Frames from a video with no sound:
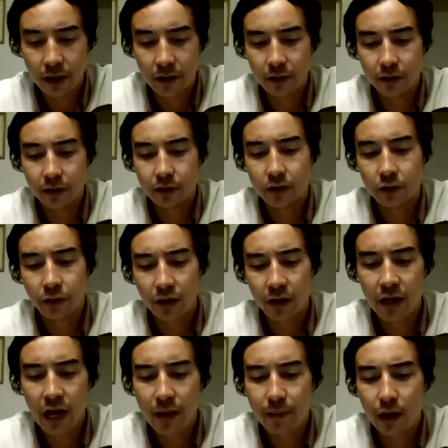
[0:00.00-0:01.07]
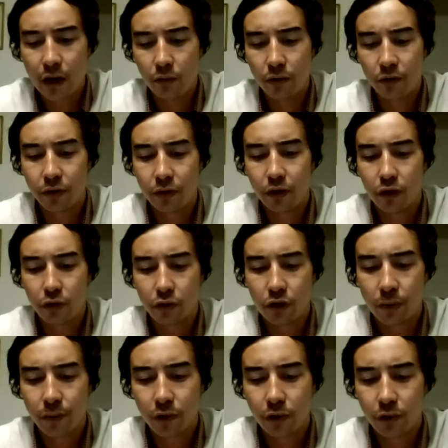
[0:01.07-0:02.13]
And so they came out with the new
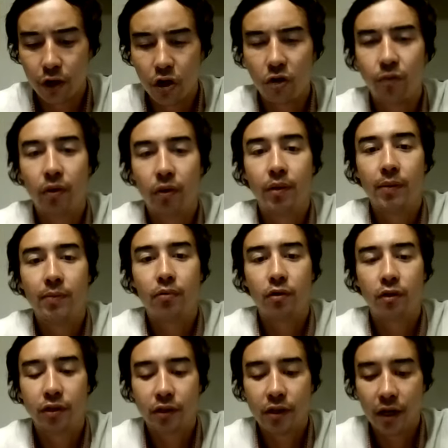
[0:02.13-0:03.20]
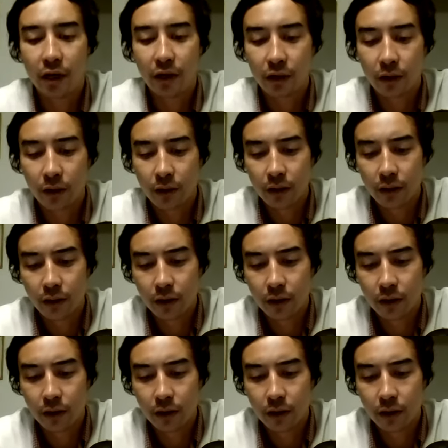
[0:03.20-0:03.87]
criminal code, but people were saying